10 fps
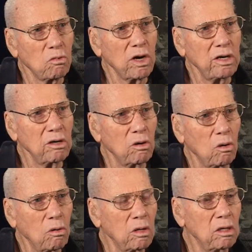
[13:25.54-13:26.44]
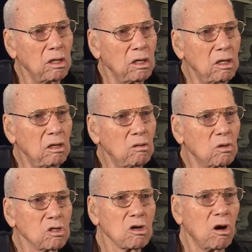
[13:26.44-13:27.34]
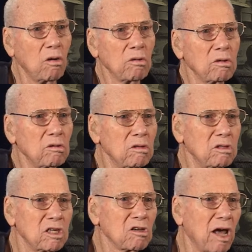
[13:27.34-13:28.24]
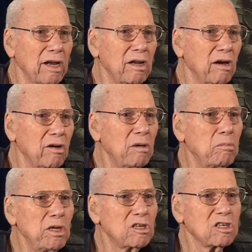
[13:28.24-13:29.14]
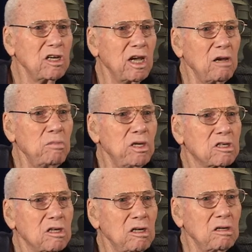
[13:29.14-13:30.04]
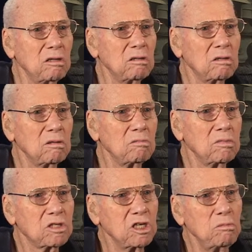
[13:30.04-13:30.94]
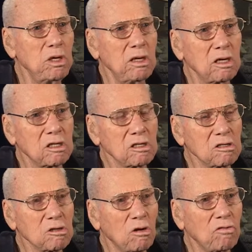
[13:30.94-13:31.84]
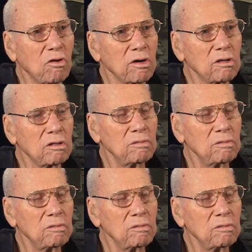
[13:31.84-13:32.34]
radio was all just like now NBC, ABC, and CBS and so forth.